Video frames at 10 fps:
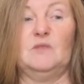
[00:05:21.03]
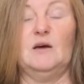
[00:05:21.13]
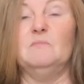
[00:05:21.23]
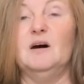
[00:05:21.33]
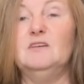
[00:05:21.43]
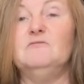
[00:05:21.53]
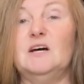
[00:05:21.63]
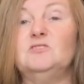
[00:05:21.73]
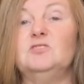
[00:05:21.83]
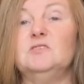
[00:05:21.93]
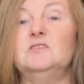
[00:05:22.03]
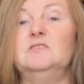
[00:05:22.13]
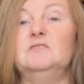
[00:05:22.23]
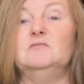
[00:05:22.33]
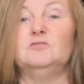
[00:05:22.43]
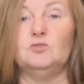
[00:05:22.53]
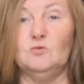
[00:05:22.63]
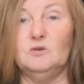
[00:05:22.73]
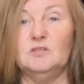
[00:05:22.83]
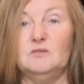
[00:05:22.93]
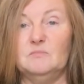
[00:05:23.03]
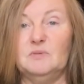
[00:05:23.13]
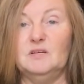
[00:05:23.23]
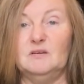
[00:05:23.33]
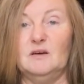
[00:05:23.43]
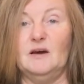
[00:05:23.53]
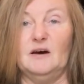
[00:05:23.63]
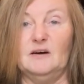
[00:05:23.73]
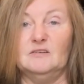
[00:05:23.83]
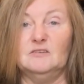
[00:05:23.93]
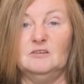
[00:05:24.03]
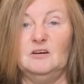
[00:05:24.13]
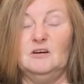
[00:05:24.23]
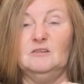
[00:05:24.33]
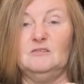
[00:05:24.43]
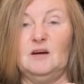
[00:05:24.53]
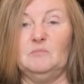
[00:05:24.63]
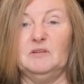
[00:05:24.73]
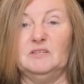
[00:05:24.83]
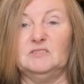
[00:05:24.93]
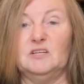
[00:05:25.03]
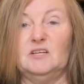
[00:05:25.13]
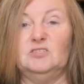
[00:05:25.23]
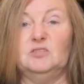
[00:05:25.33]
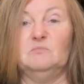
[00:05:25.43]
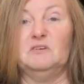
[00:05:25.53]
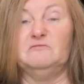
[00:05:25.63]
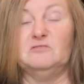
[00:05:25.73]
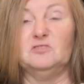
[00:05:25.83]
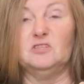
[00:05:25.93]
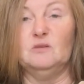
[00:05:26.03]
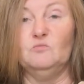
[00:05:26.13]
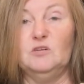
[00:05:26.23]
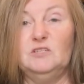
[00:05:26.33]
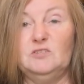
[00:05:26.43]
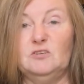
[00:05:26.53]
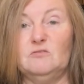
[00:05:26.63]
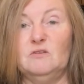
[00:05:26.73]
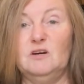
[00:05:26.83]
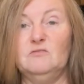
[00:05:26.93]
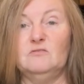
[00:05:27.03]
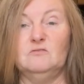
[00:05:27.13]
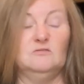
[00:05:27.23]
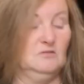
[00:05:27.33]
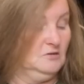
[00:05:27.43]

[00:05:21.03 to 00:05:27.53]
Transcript: might have actually enjoyed being at that plantation, but for some reason or other,